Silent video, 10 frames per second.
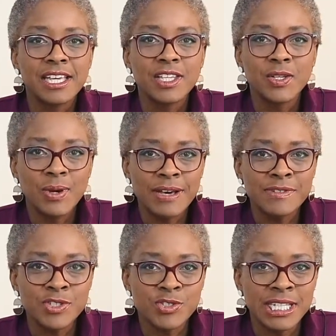You have a
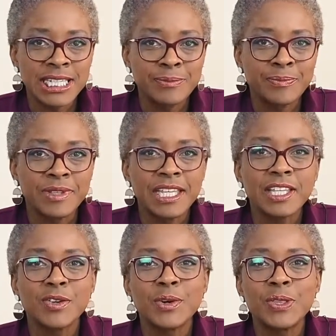dream.
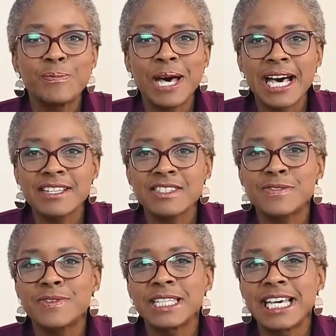You're on the path to
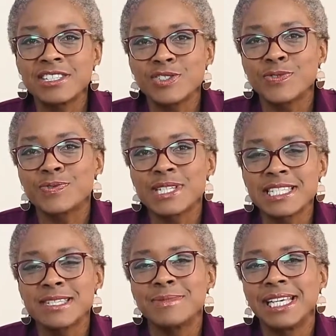financial
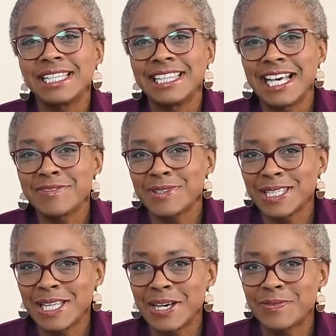freedom and a life you
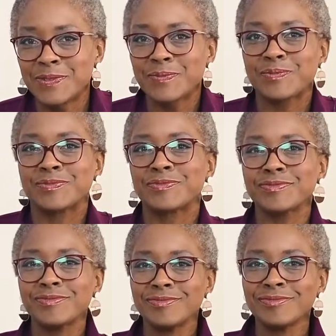love.
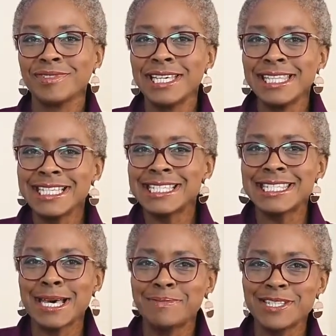And the
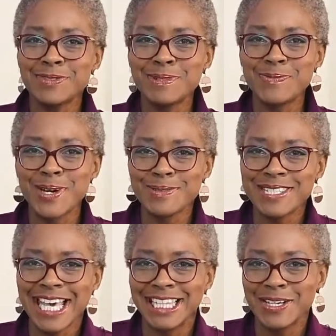establishment won't
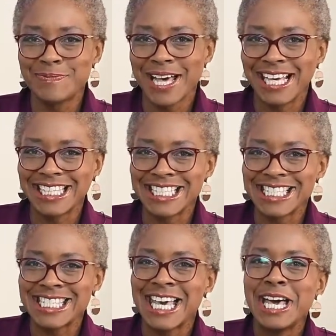tell you about this
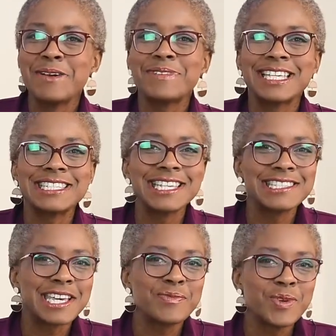because they
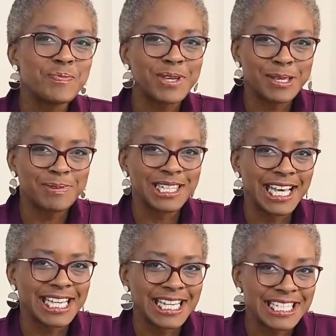don't want people
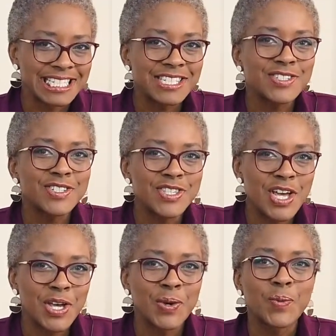like us to
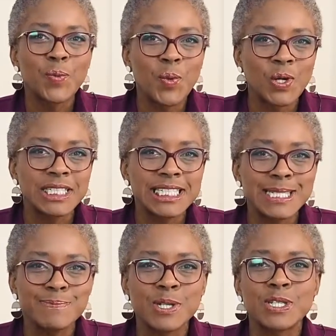know what
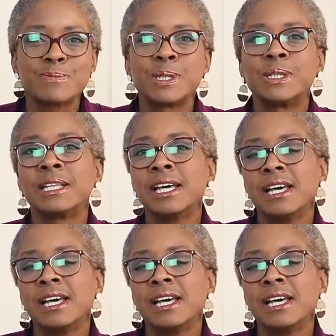is possible.